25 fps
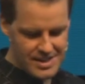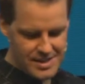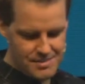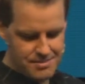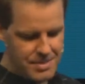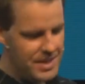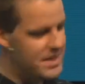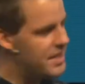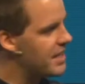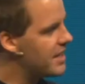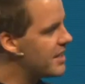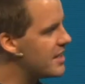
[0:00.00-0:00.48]

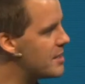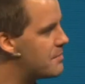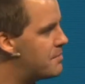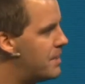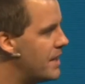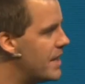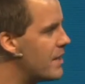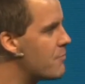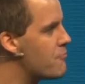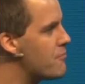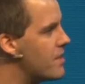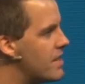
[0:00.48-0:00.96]
The thing is,
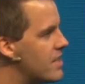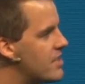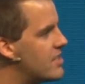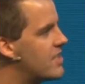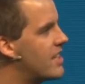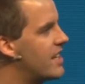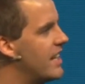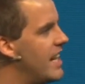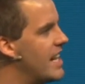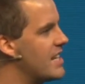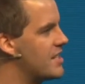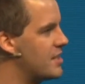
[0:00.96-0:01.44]
being rich
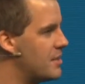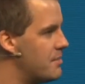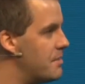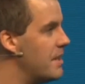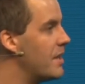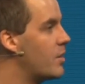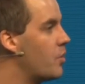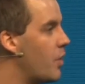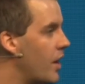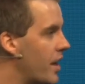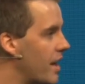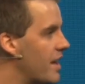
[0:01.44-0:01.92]
can actually be
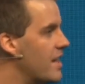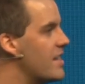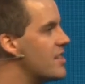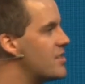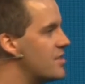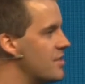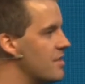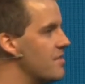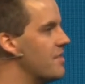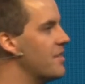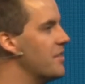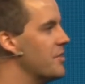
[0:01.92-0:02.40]
quite an
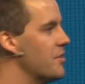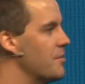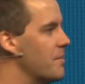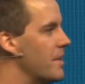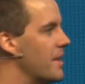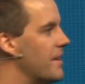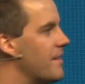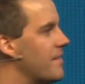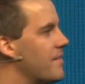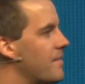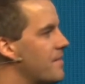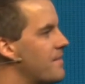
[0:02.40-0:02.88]
issue for you and
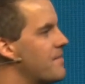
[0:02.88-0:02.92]
me.